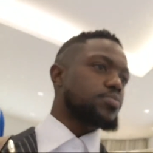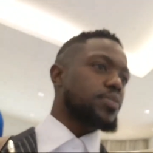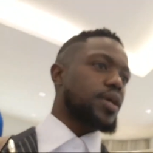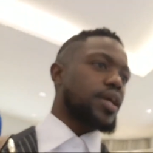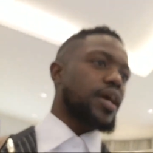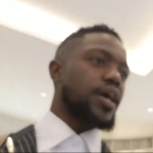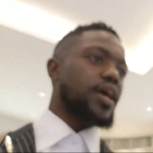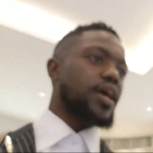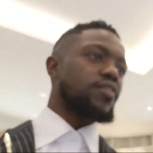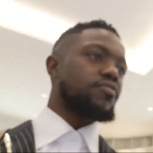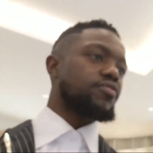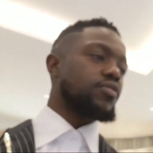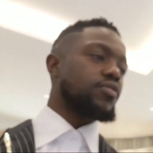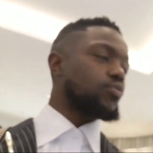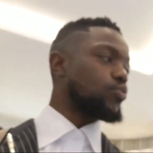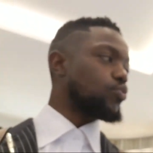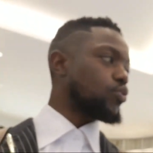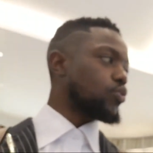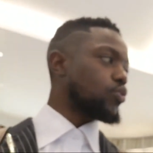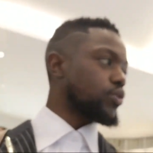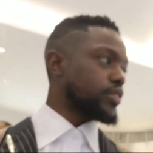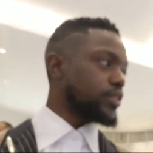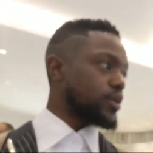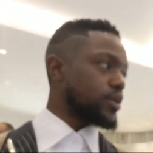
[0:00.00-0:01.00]
but I haven't
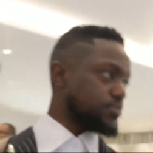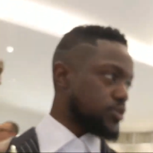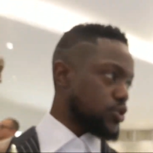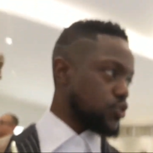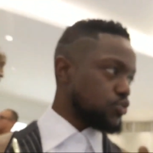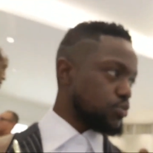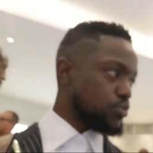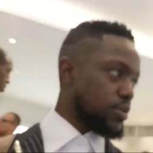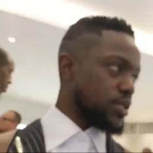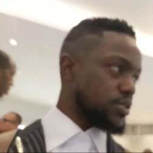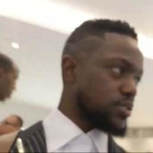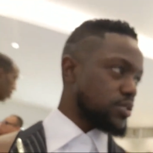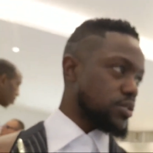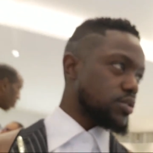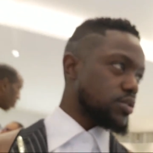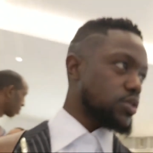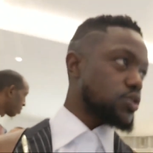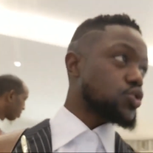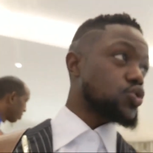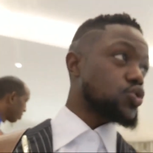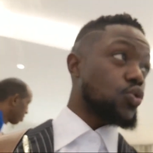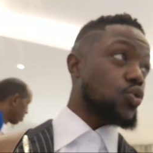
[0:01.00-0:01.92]
worn them too much. So,